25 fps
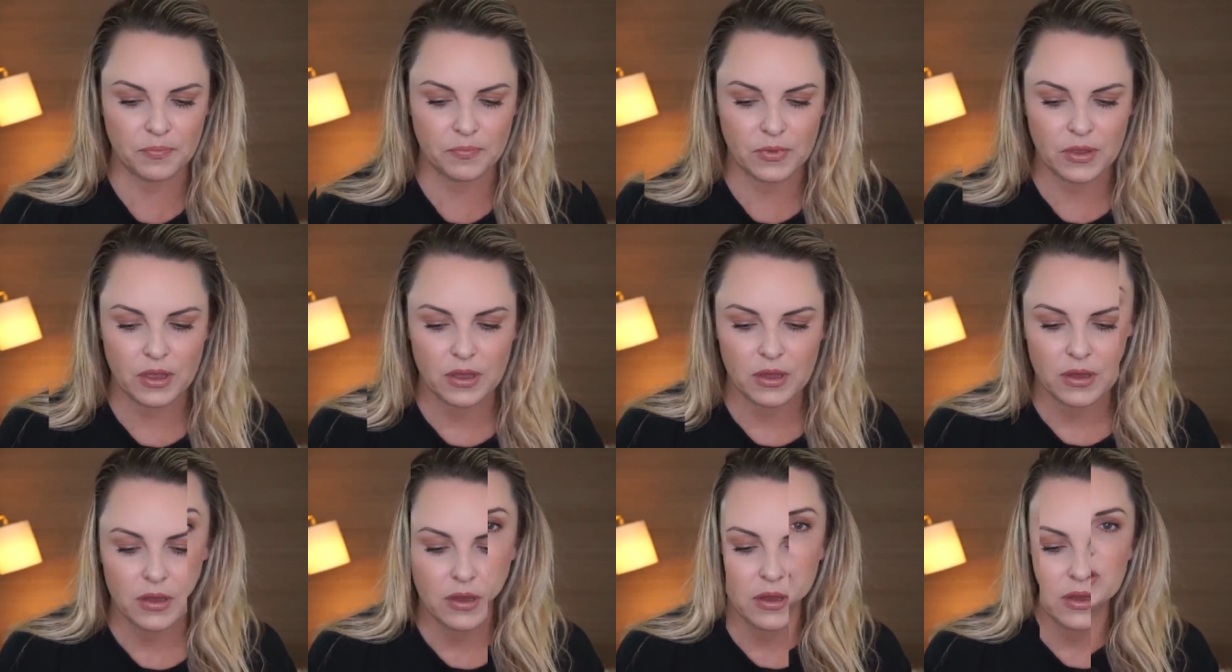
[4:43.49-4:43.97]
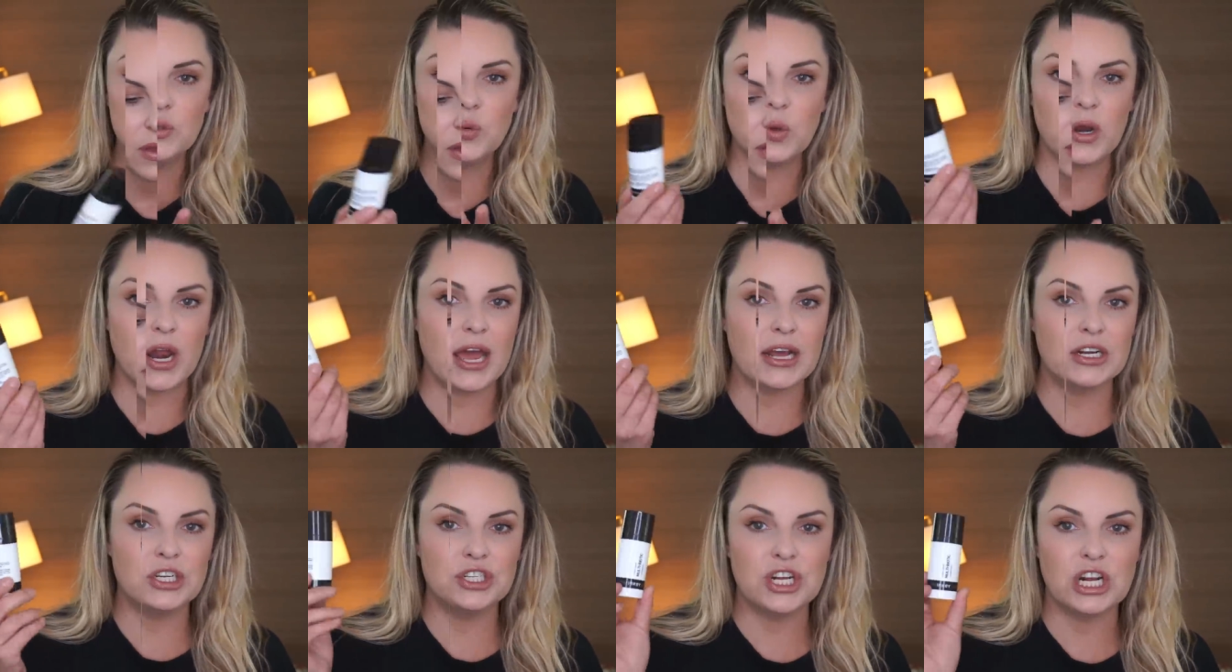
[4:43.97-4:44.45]
And then this
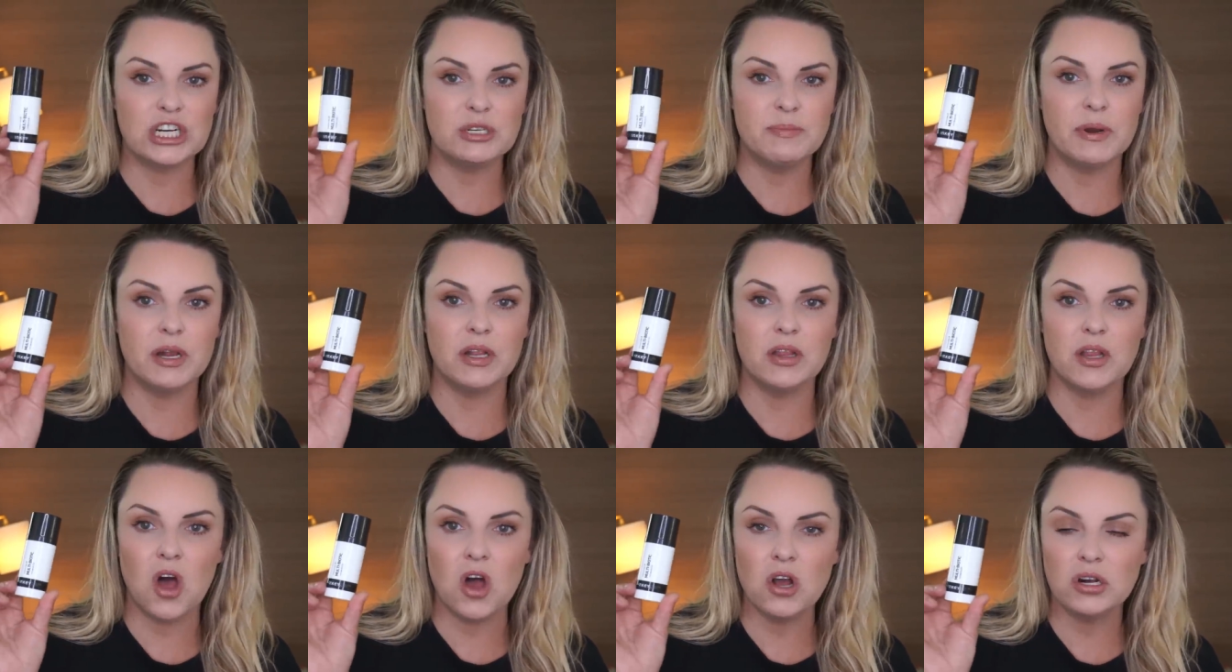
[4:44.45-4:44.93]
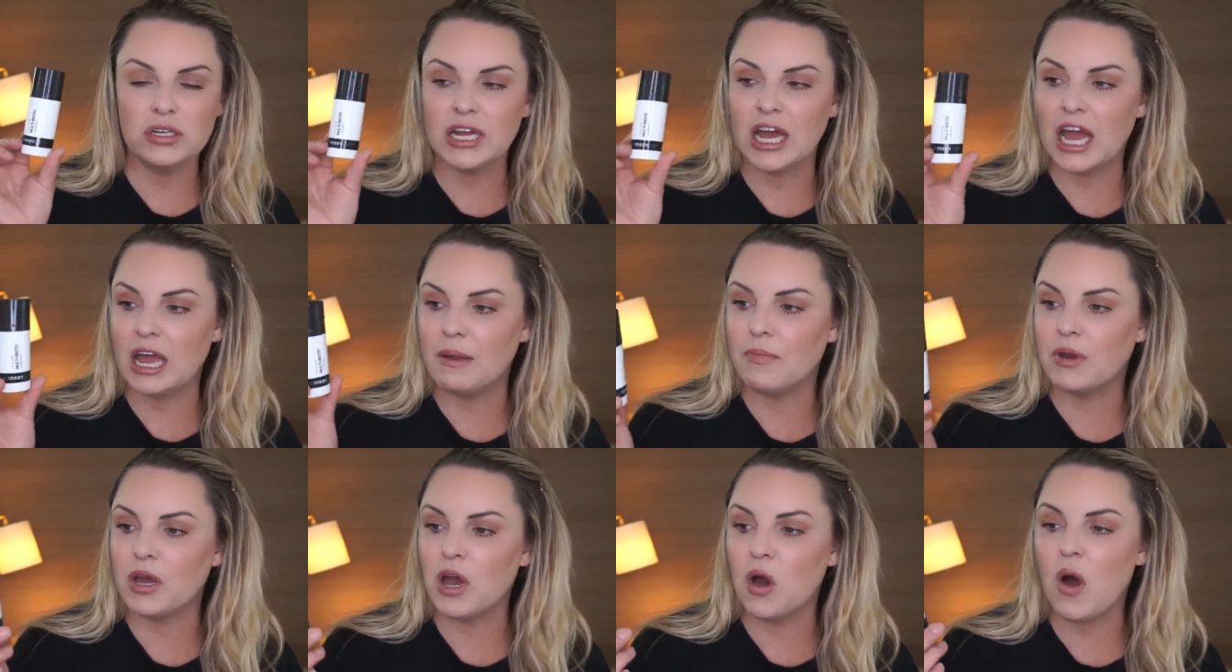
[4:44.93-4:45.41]
one I actually talked about a long
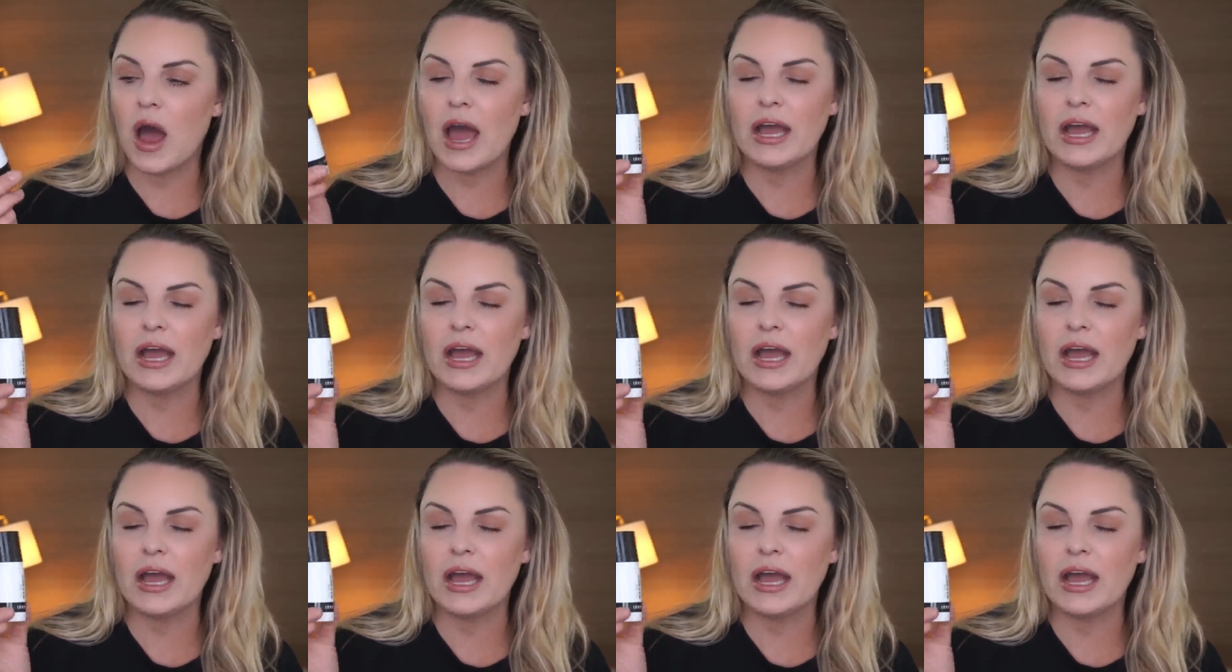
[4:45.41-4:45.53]
time ago.